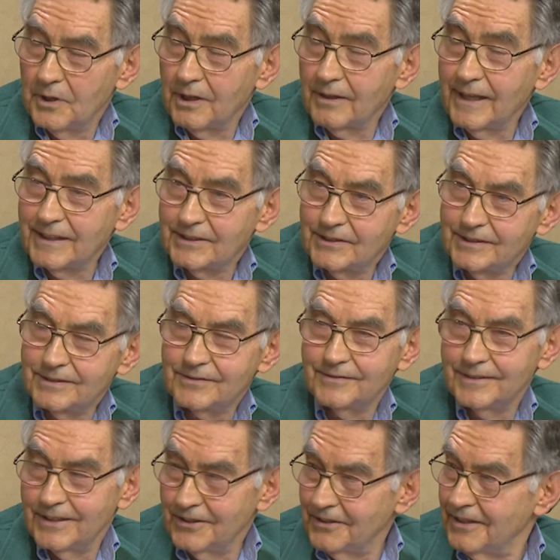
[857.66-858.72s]
Well,
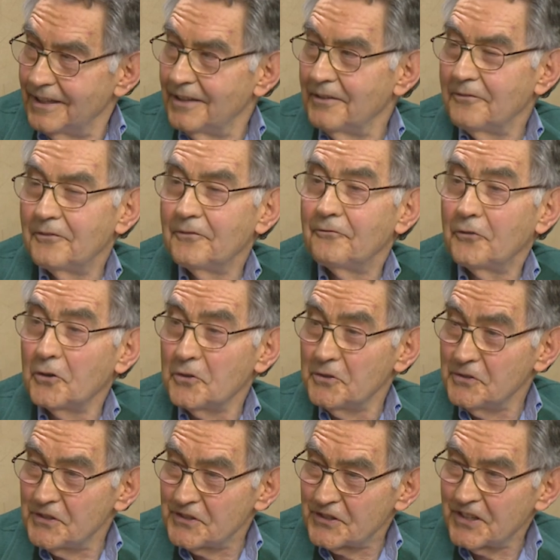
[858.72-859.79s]
that's uh,
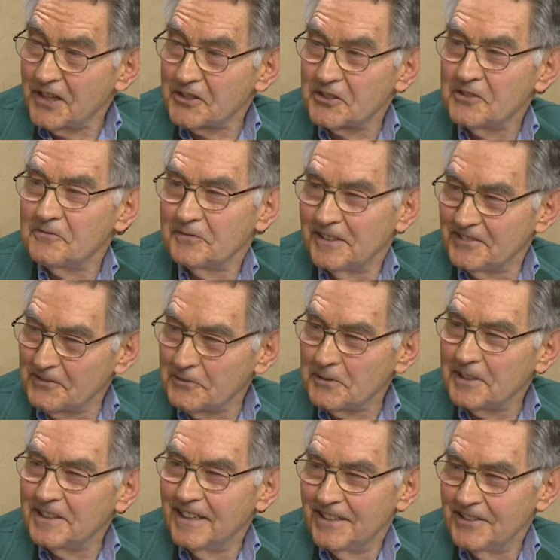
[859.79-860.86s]
further discussion. Yeah.
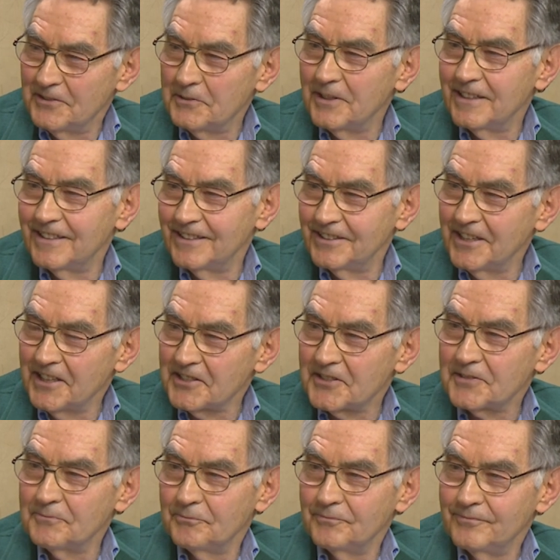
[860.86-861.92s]
Further discussion.
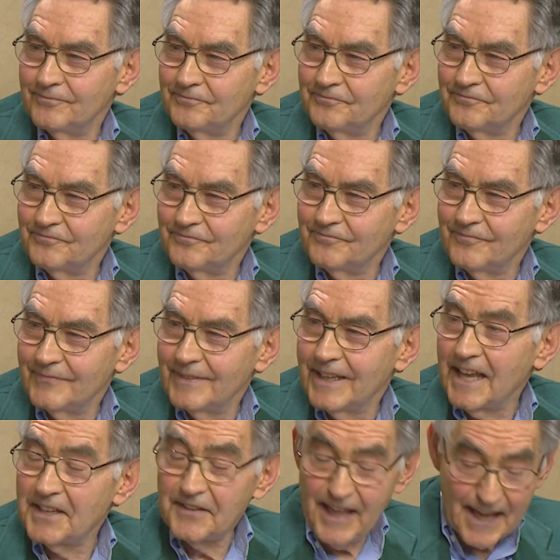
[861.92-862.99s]
Yes.
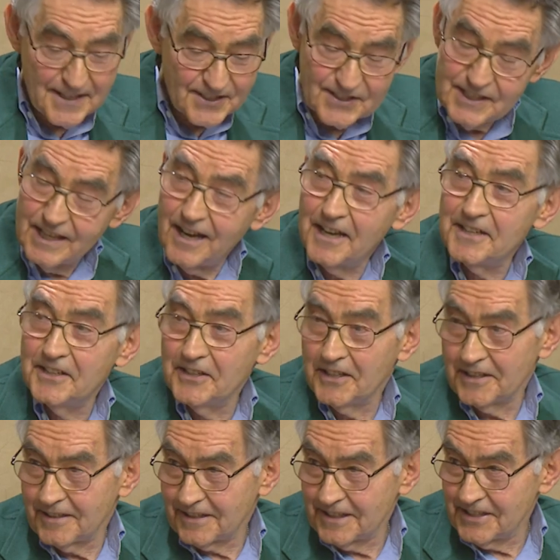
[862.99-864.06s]
That, well, that's the
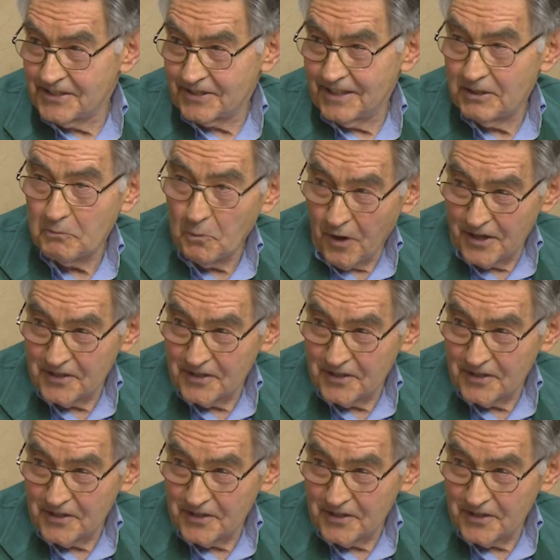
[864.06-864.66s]
idea, at least well, it I,